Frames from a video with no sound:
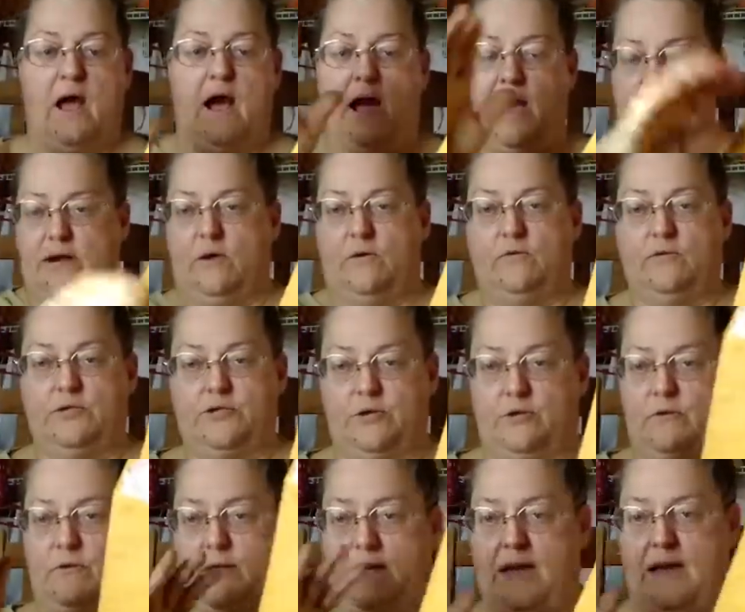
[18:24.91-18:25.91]
I don't
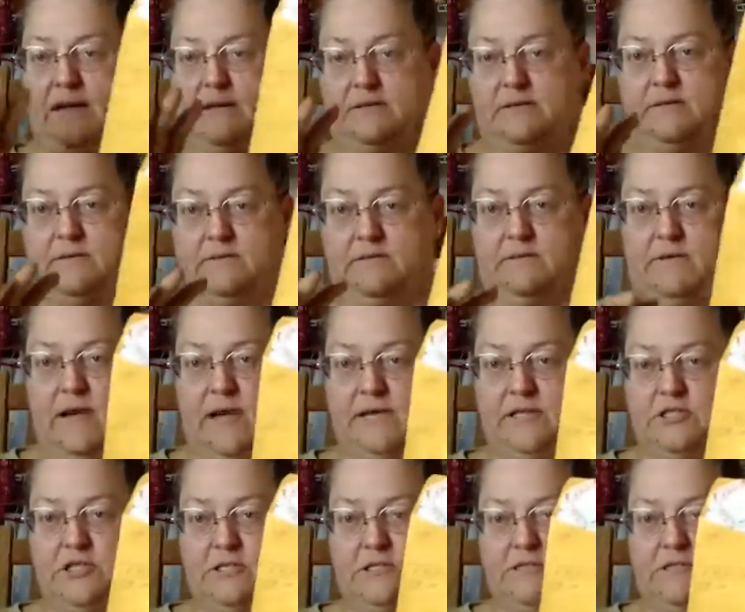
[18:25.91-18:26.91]
do that. I
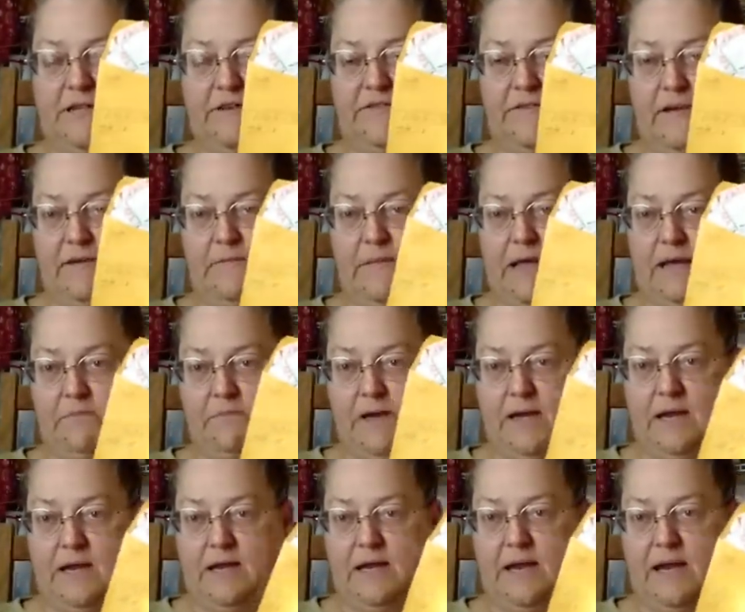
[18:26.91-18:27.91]
just, if I make
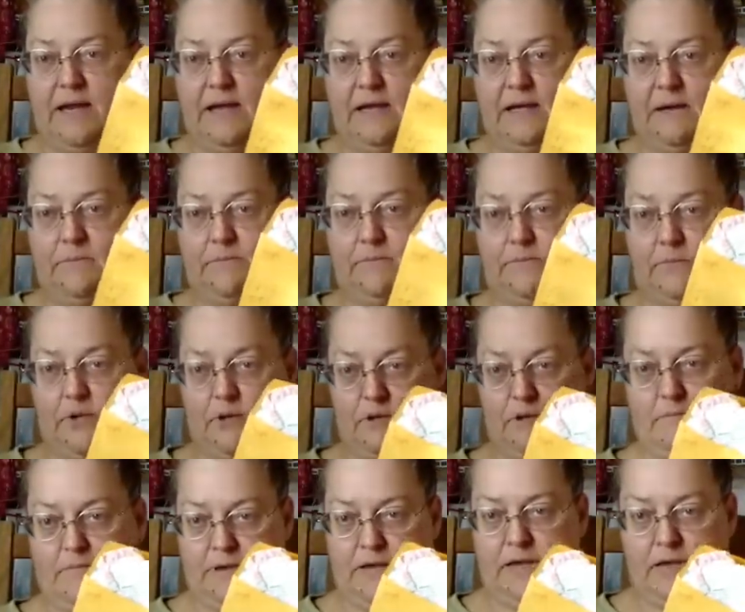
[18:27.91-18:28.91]
money, I end up putting
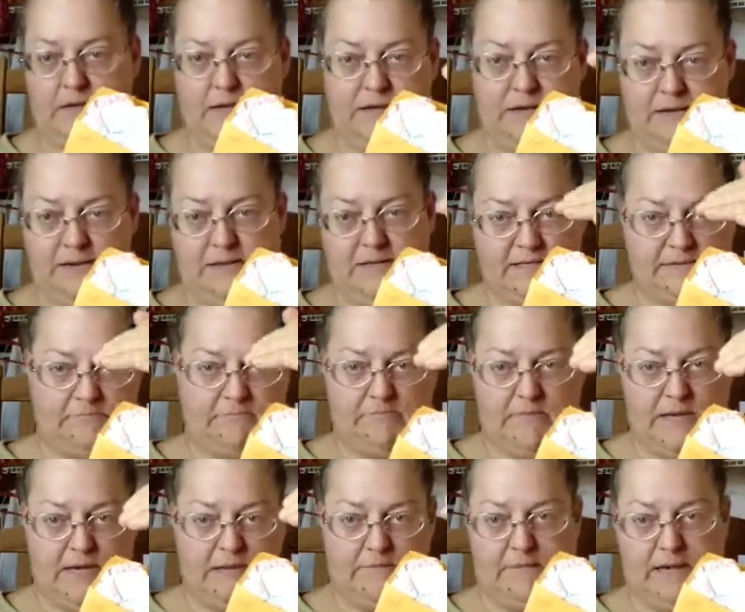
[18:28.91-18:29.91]
the money in as
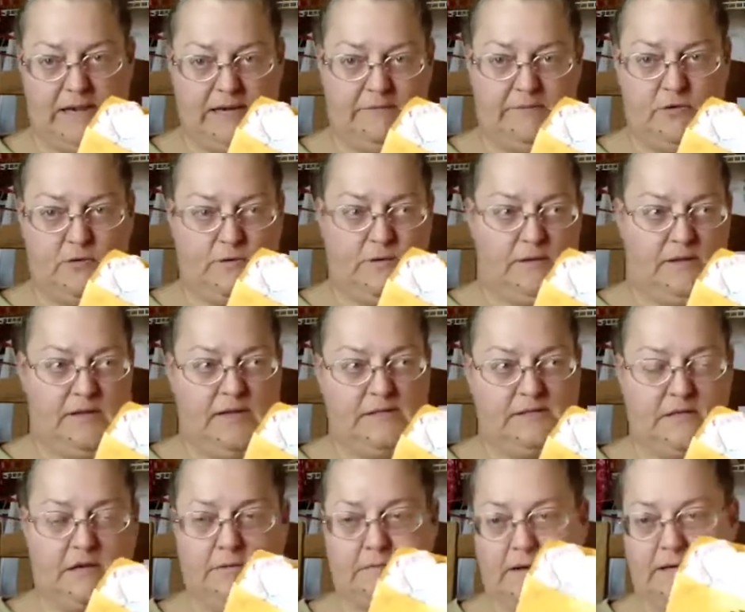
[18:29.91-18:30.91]
money made doing this
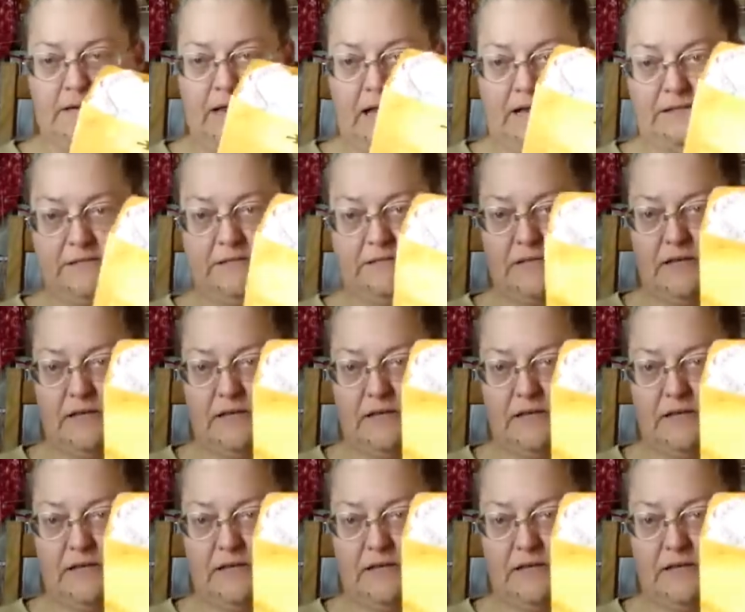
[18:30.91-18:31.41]
on my taxes.